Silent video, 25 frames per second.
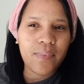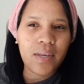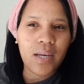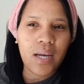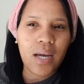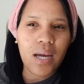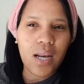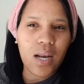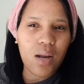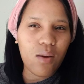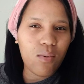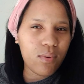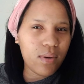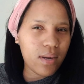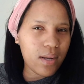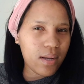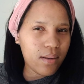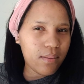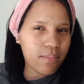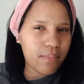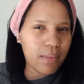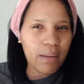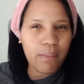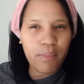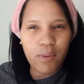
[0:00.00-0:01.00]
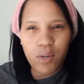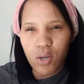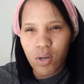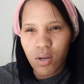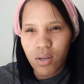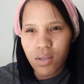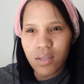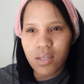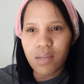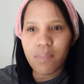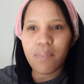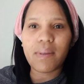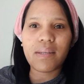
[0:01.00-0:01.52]
Karauna, maybe
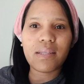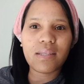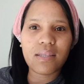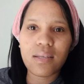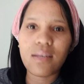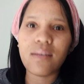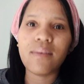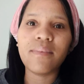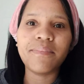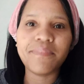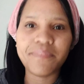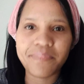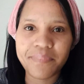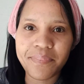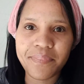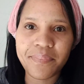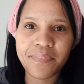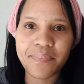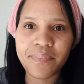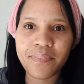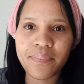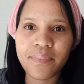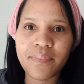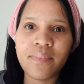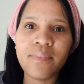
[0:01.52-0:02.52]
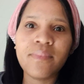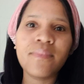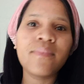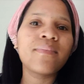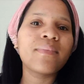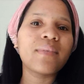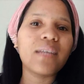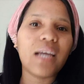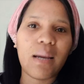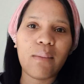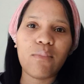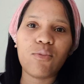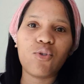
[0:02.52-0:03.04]
not but
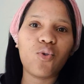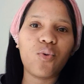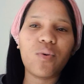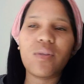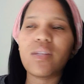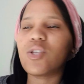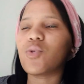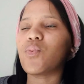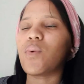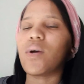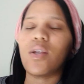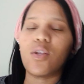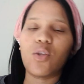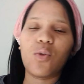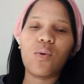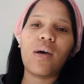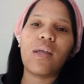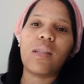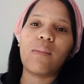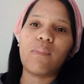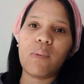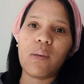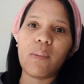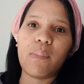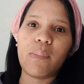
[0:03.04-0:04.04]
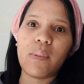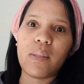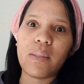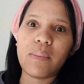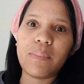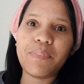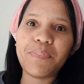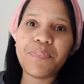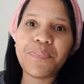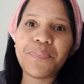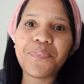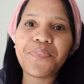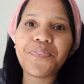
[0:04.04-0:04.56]
i'm sure there's one or two other people
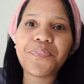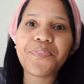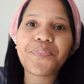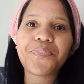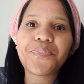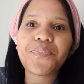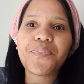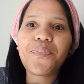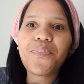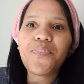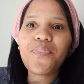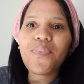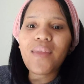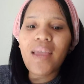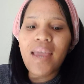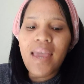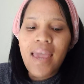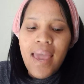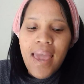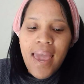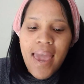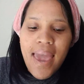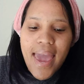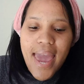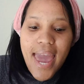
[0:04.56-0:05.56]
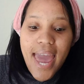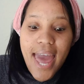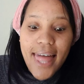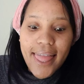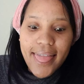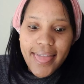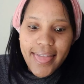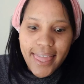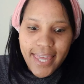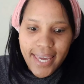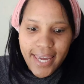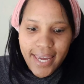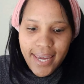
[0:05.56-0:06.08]

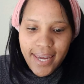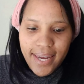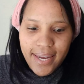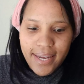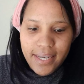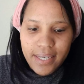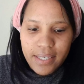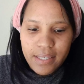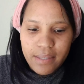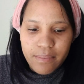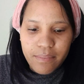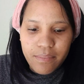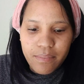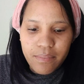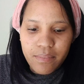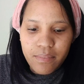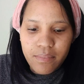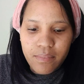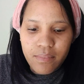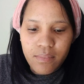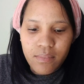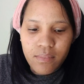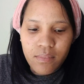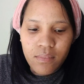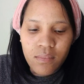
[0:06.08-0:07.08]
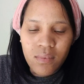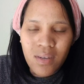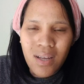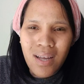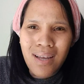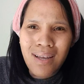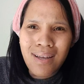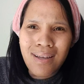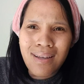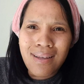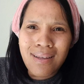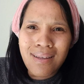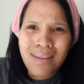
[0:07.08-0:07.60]
and then
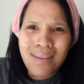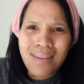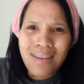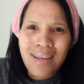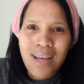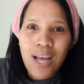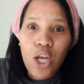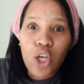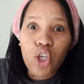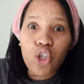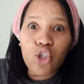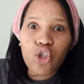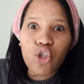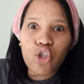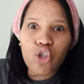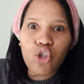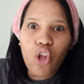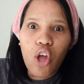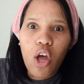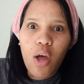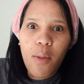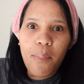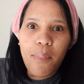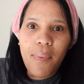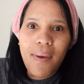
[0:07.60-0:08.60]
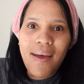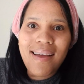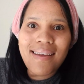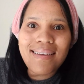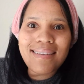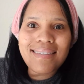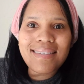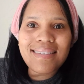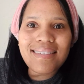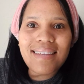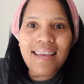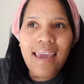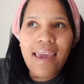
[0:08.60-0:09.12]
stop
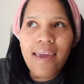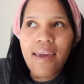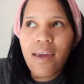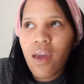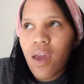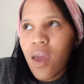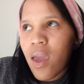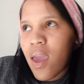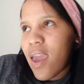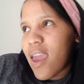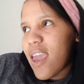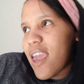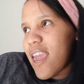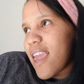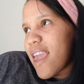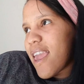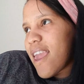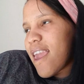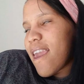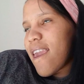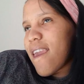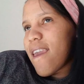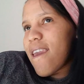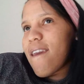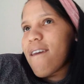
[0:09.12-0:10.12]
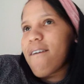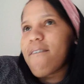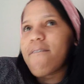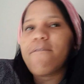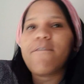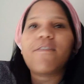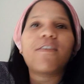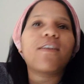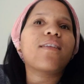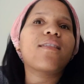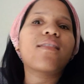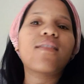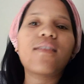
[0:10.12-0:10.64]
saying
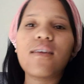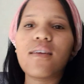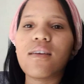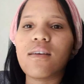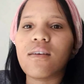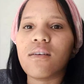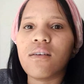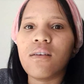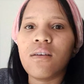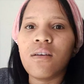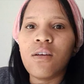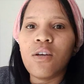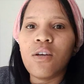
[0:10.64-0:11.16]
everything